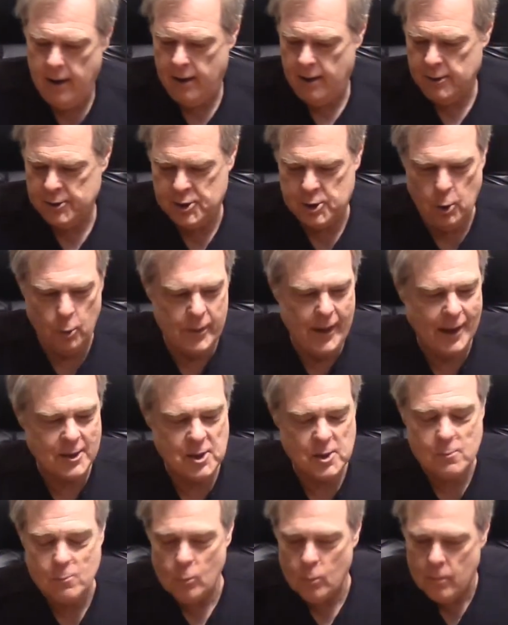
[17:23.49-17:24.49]
So
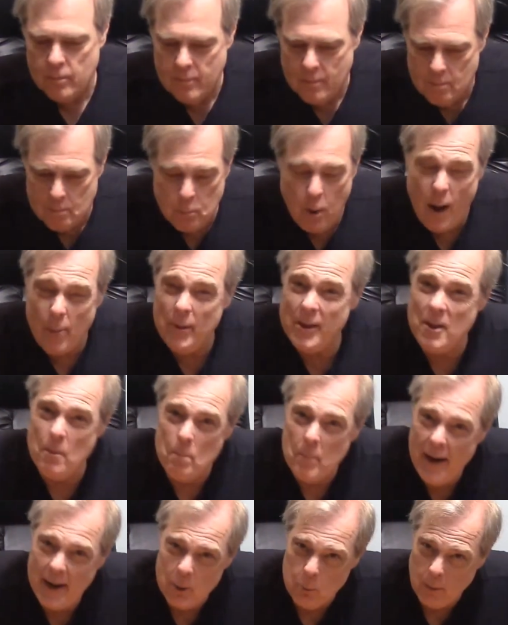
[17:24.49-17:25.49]
that's probably the
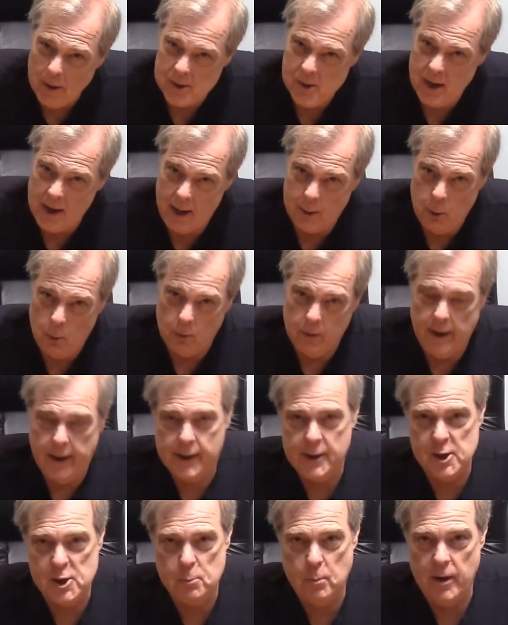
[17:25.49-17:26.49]
main reason I don't like
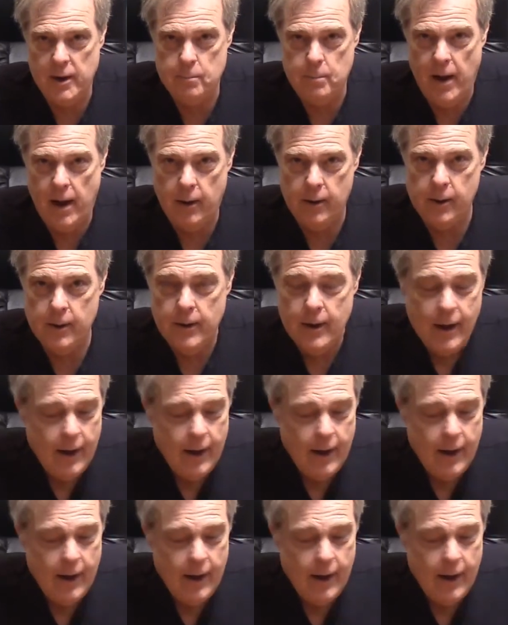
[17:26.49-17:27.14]
the speed powder.